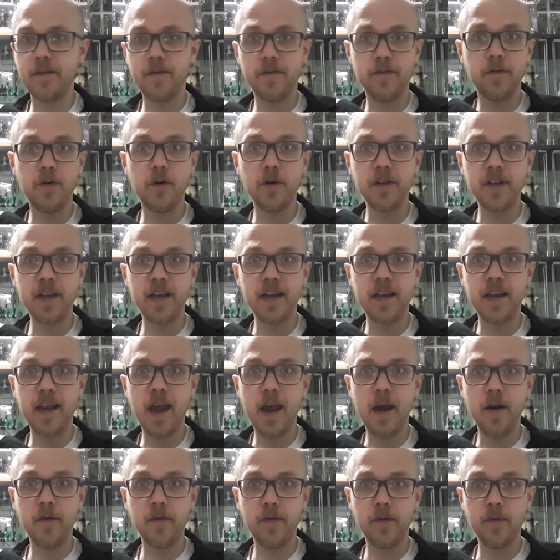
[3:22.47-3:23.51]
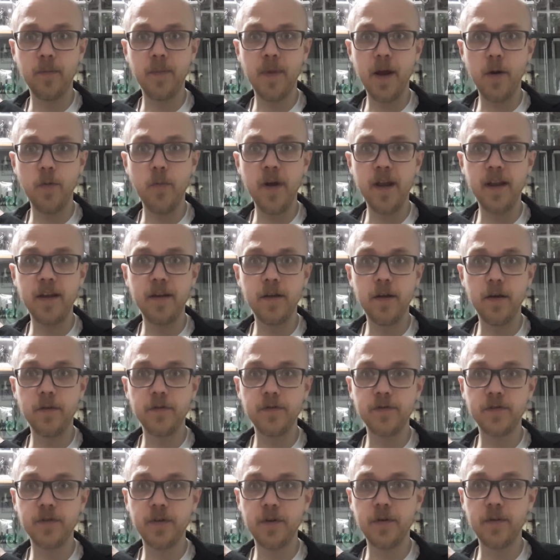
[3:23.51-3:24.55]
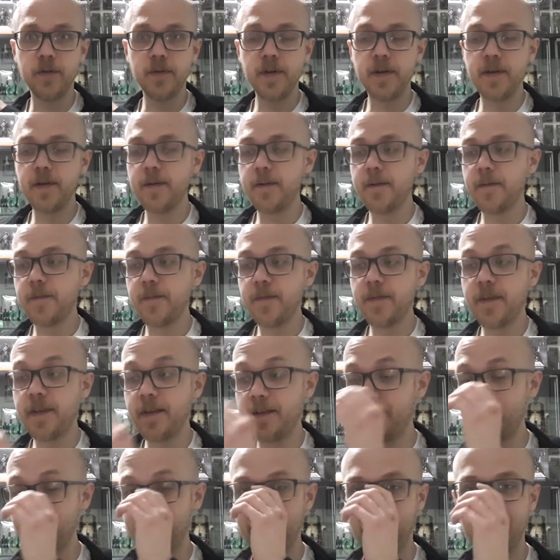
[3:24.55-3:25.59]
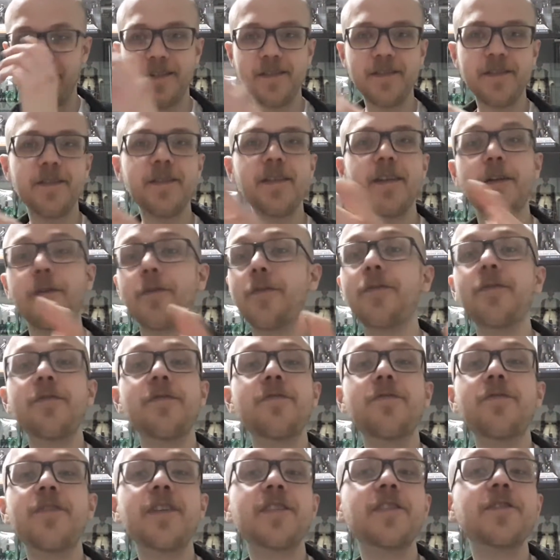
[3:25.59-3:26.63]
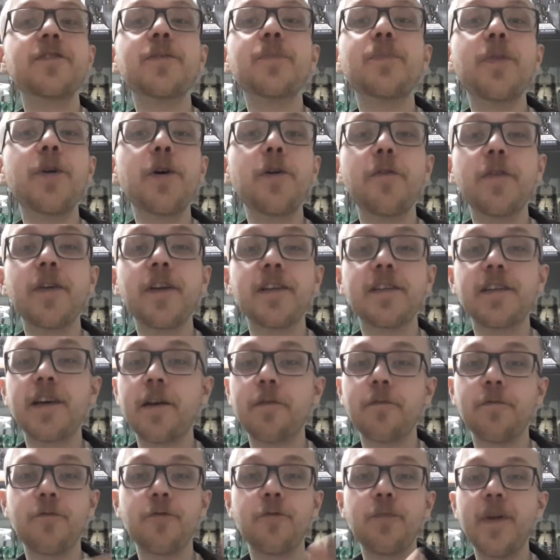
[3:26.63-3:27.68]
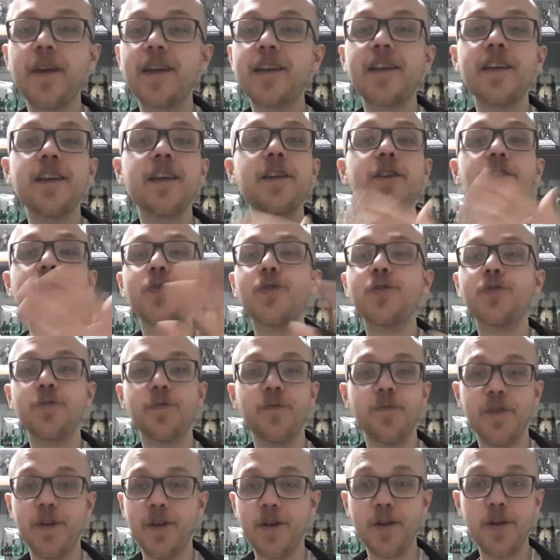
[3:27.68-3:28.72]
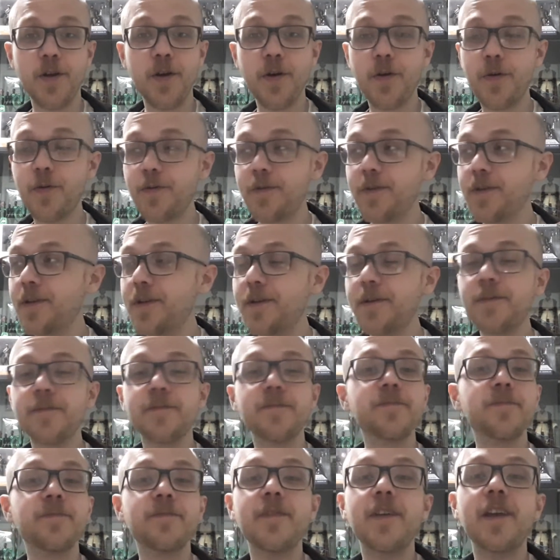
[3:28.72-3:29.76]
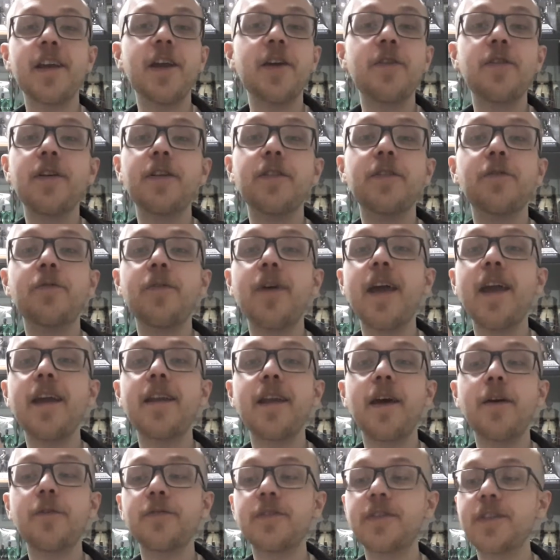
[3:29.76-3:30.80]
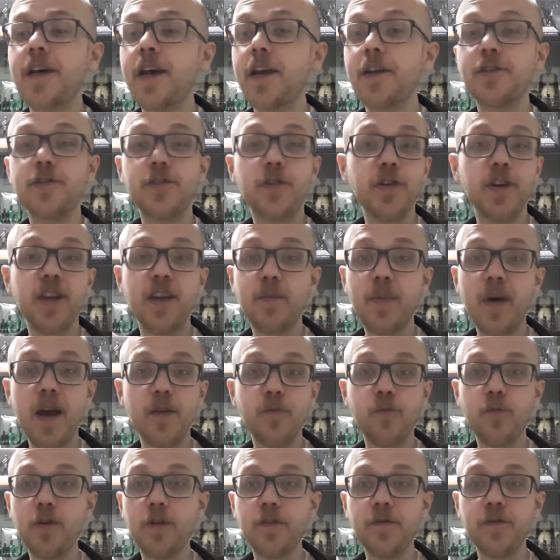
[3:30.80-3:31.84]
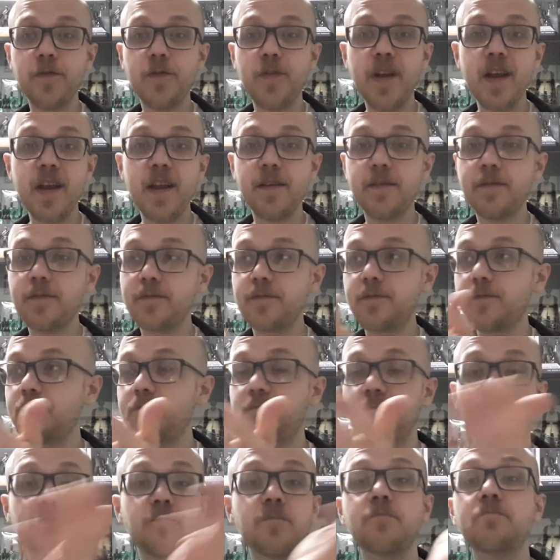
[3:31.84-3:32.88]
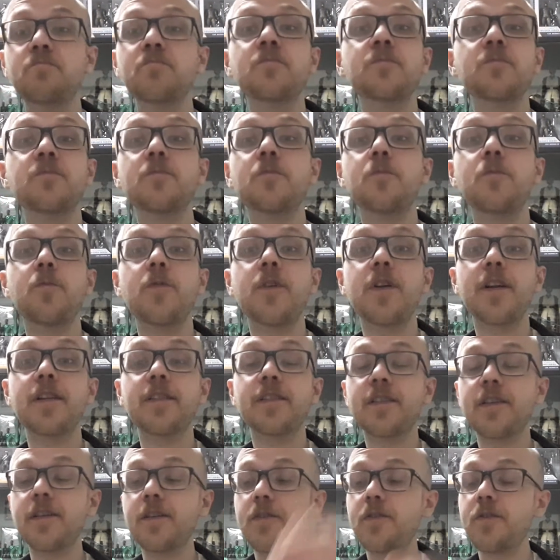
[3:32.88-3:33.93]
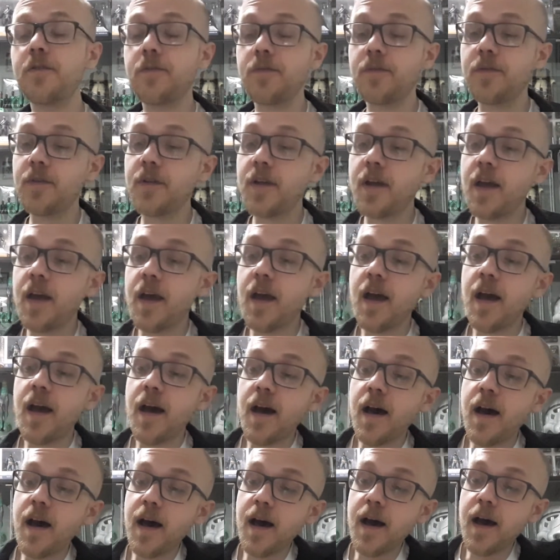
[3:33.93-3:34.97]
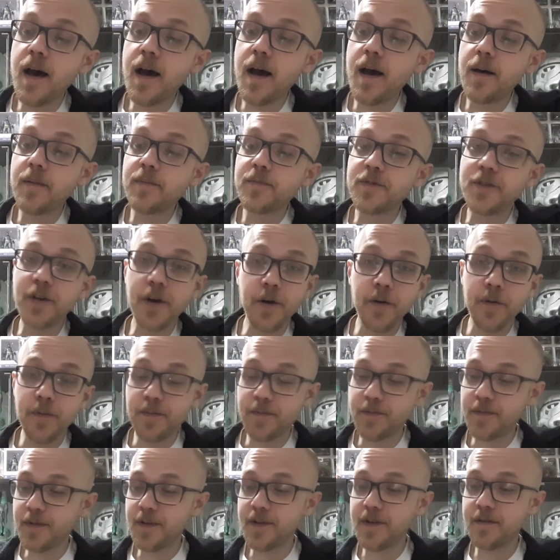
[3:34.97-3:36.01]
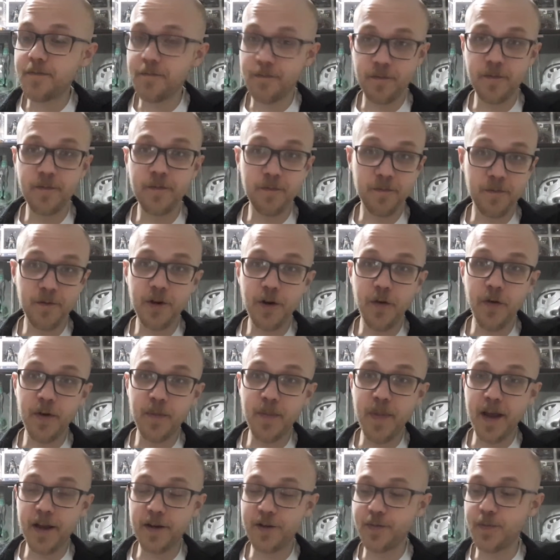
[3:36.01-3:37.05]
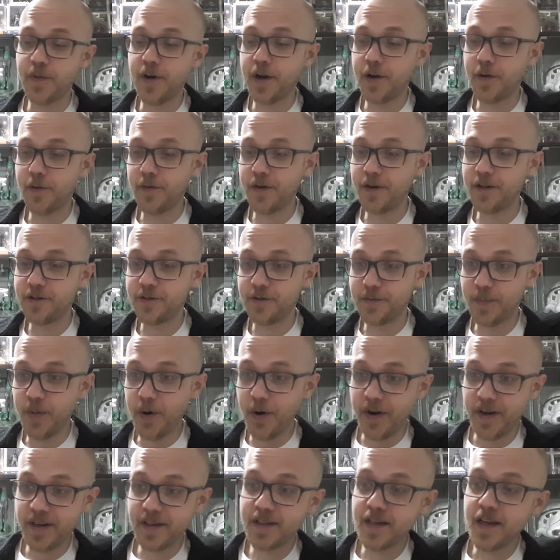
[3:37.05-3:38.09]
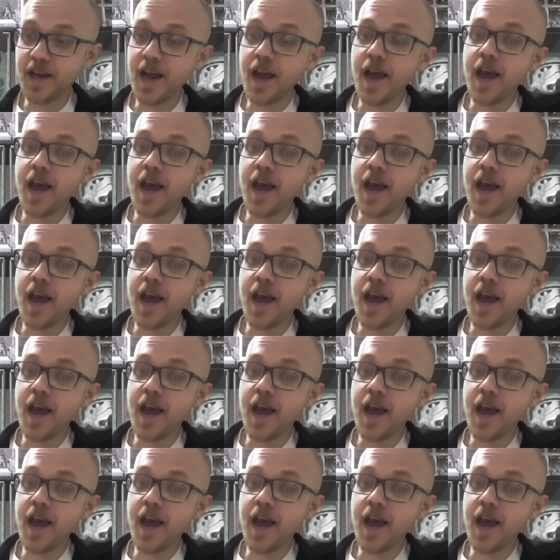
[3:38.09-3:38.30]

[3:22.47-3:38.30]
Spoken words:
falling down on my window. So it's this is a perfect time for making a YouTube video. Hearing the rain outside, talking about Wolverine. What else can you do? So going back to my original point.